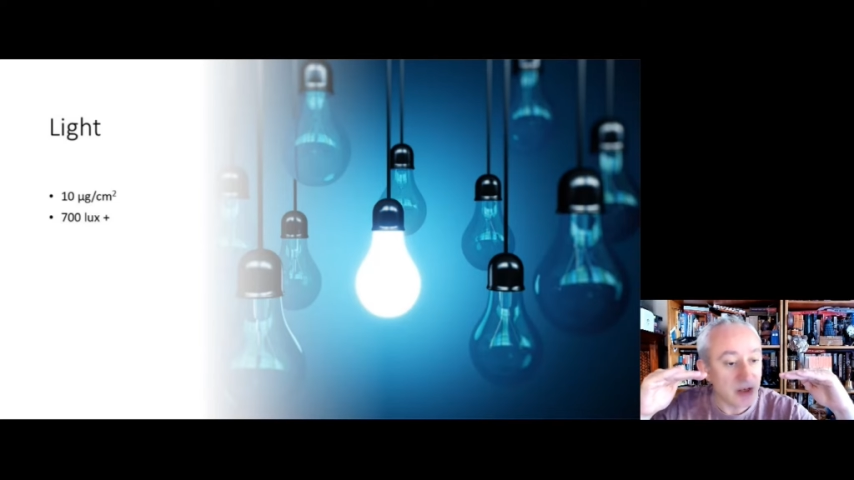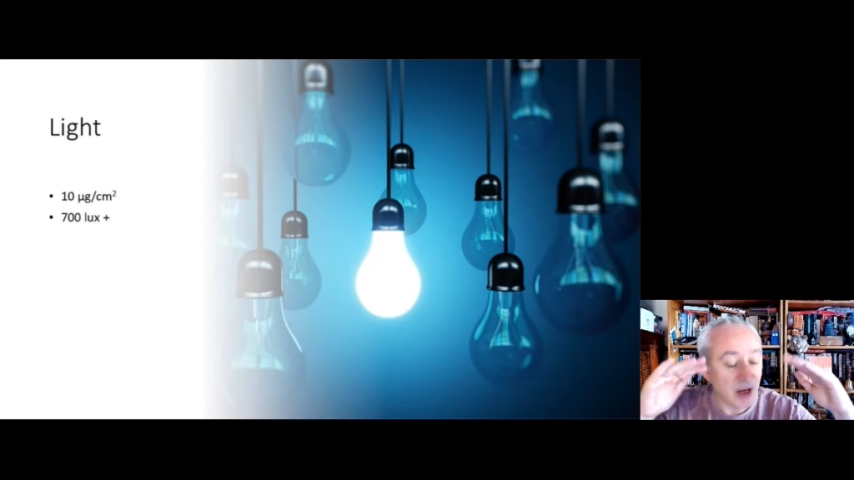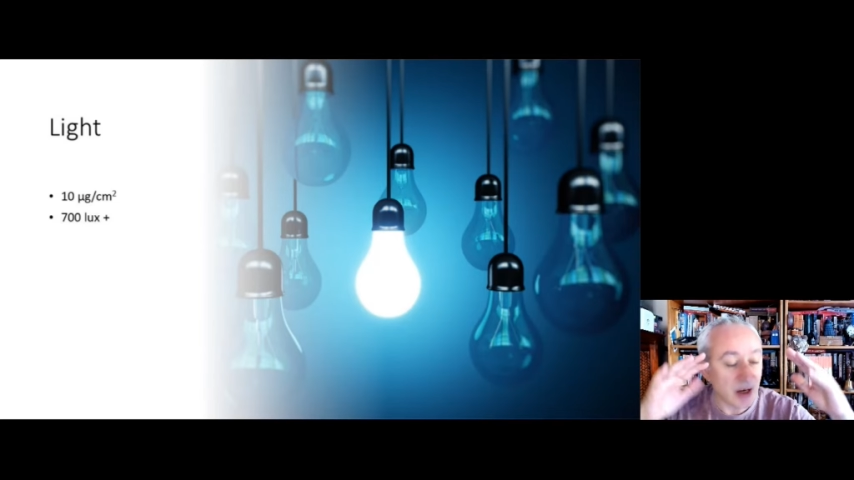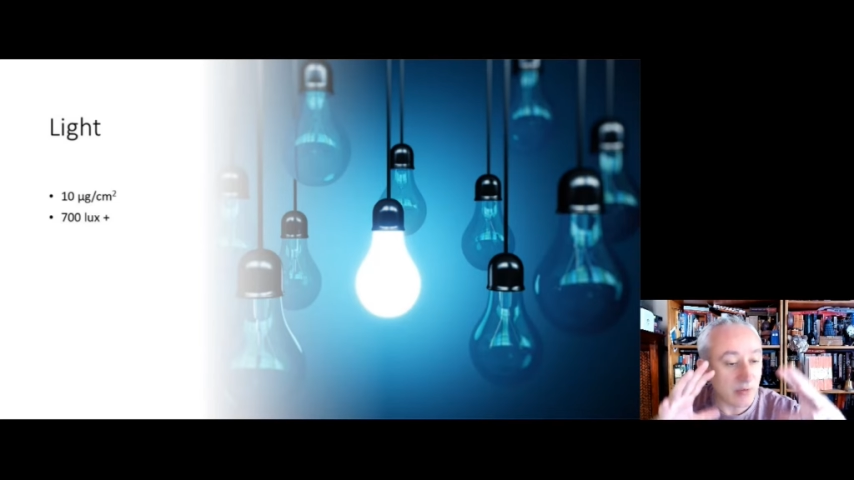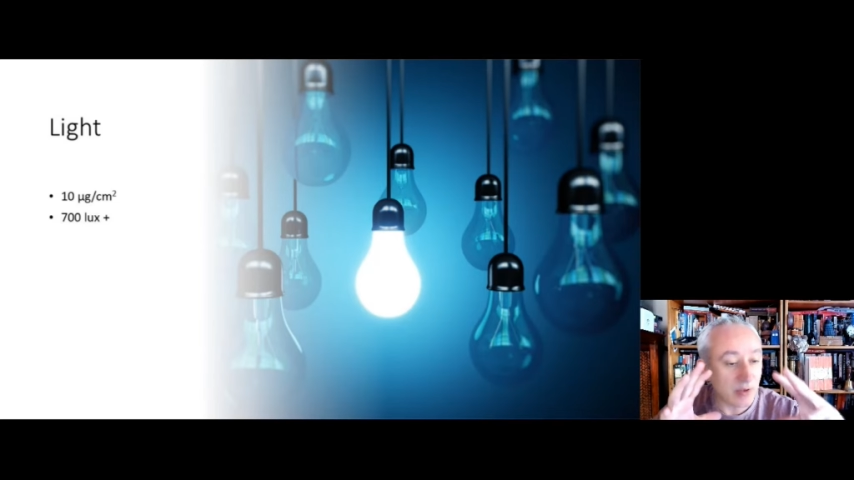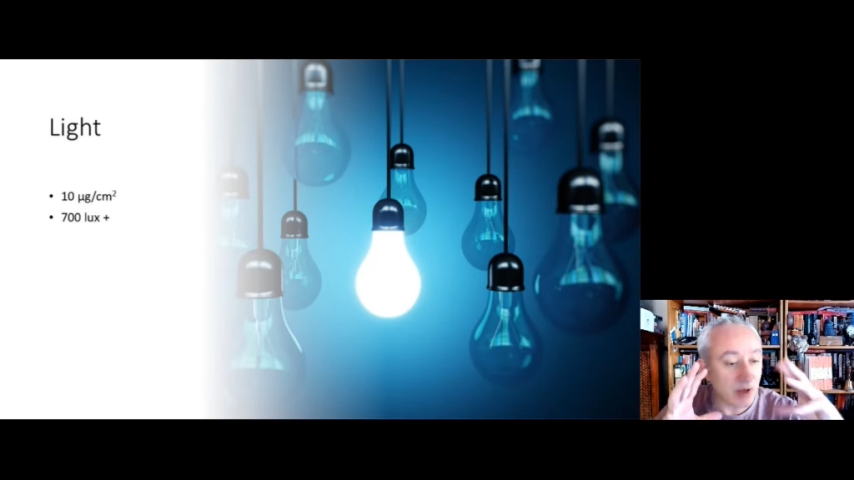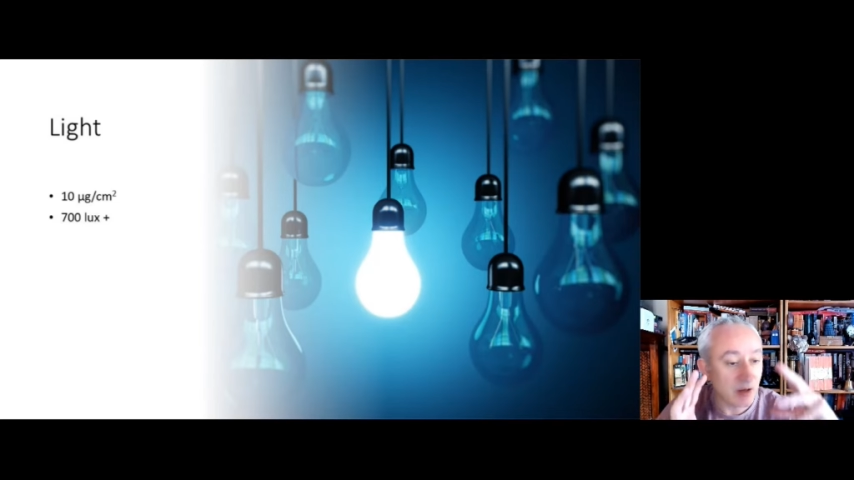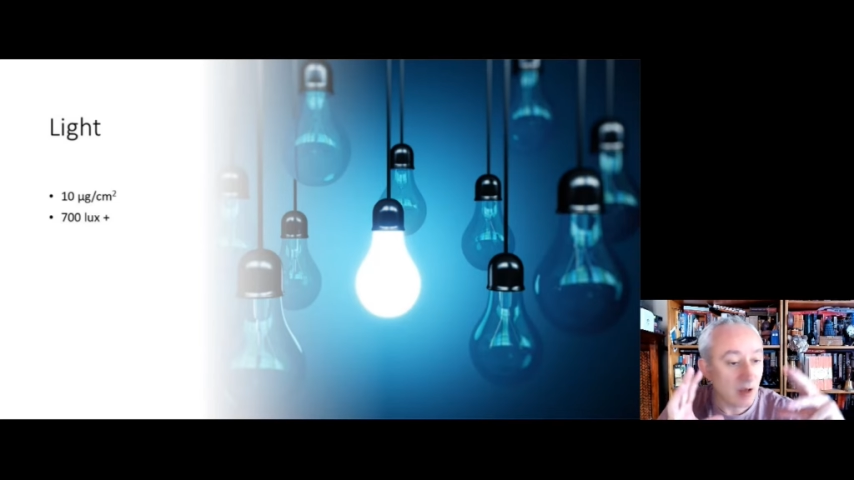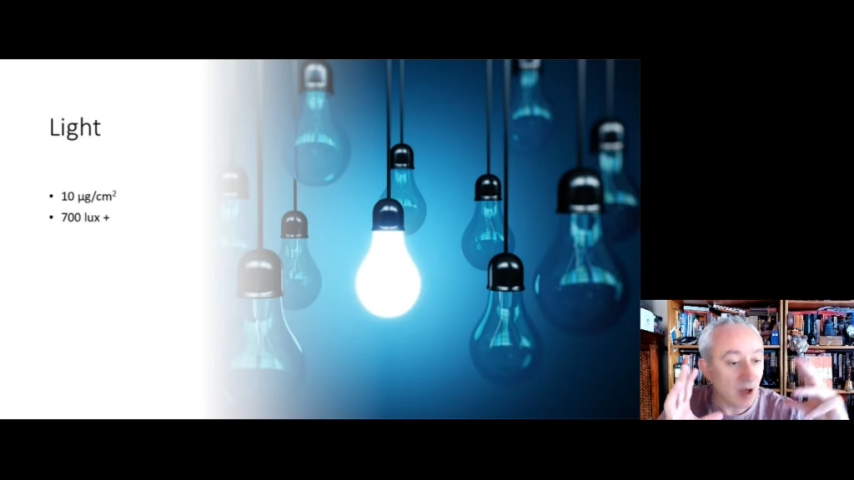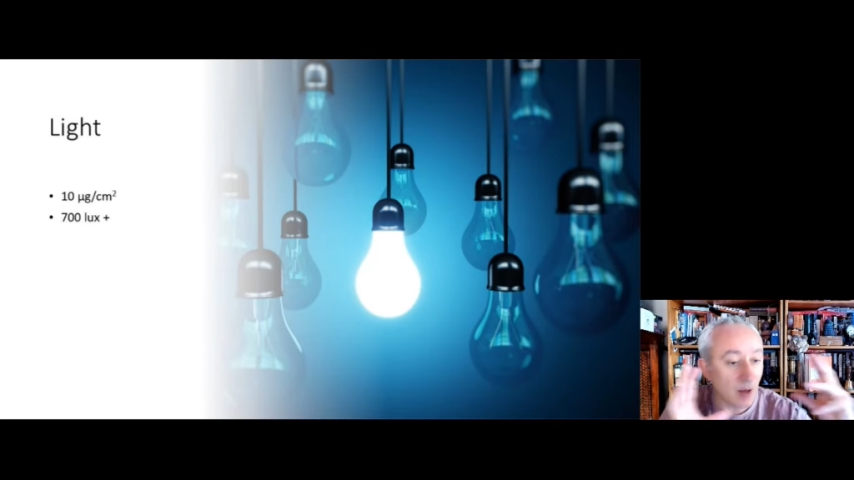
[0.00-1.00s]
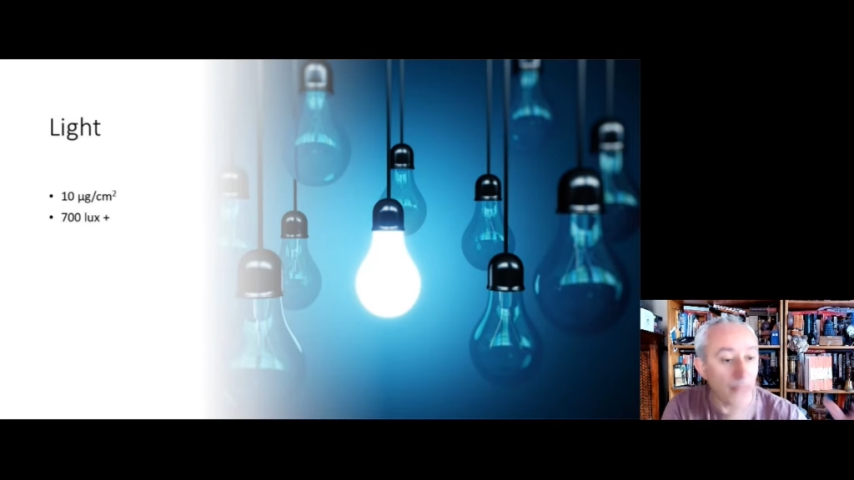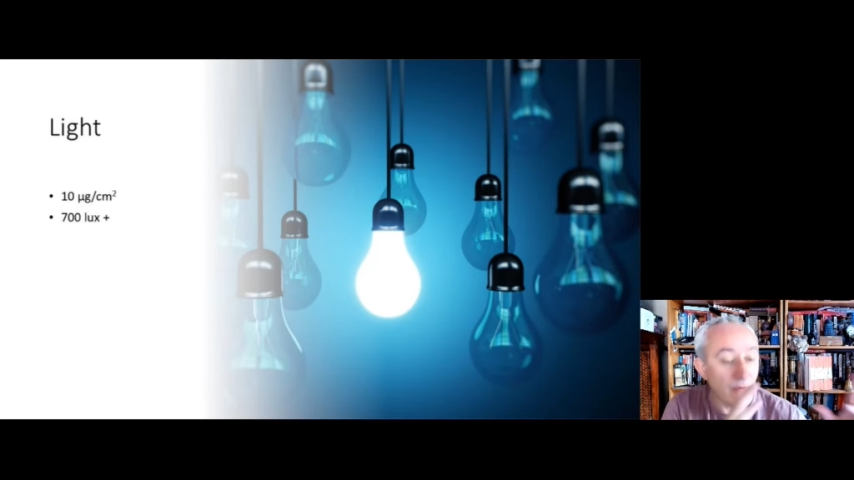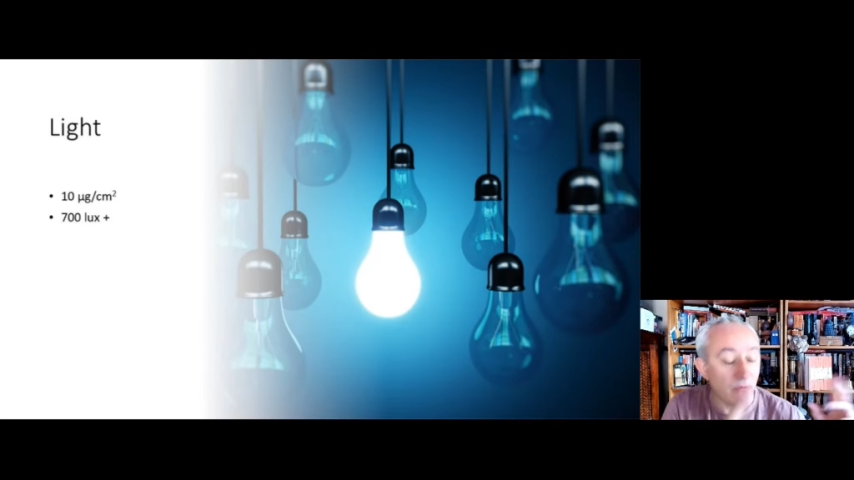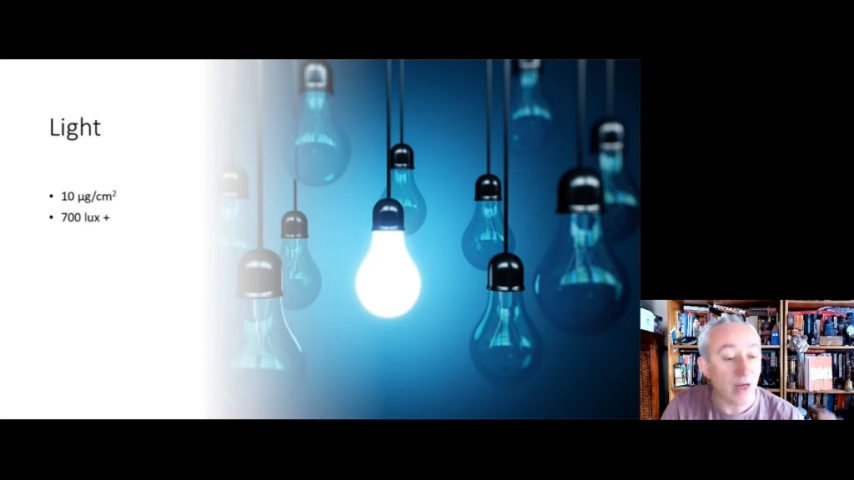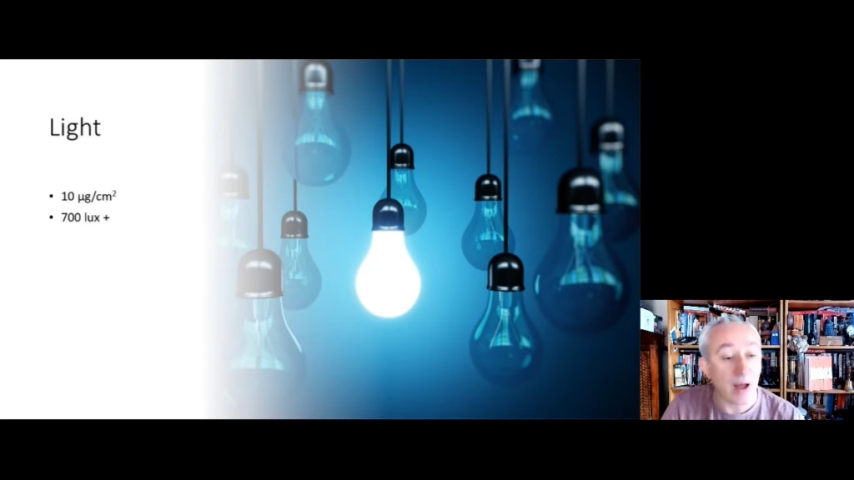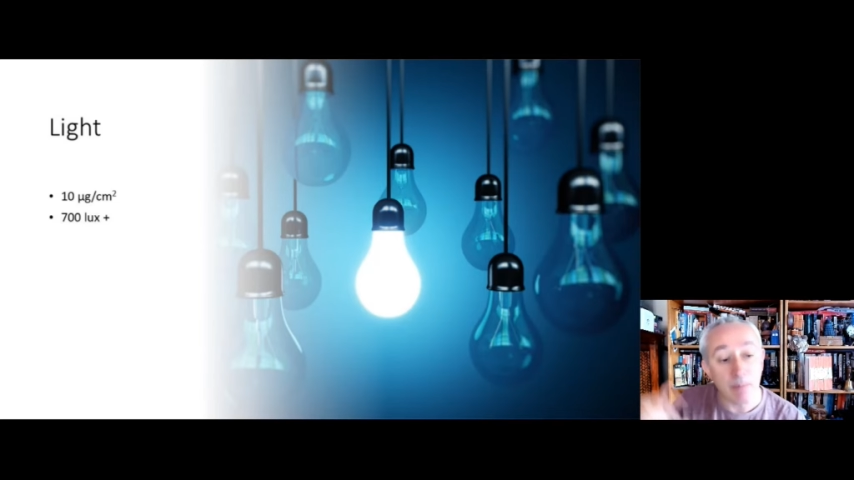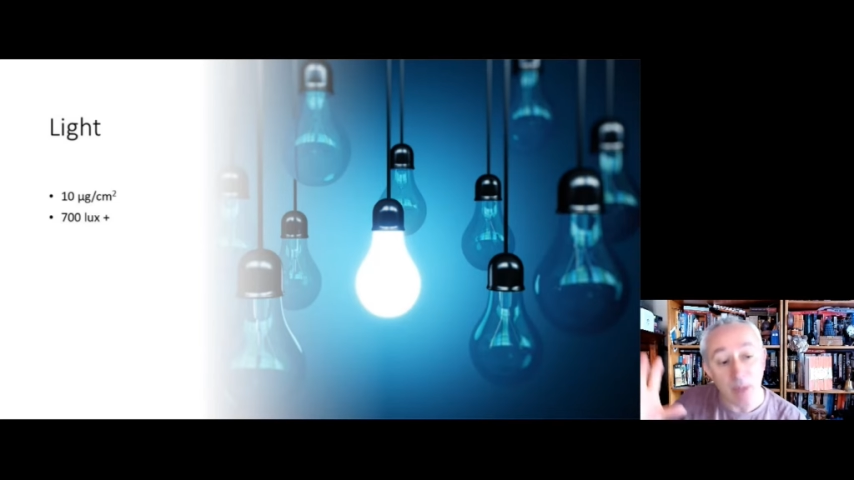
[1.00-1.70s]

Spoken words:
anything above that,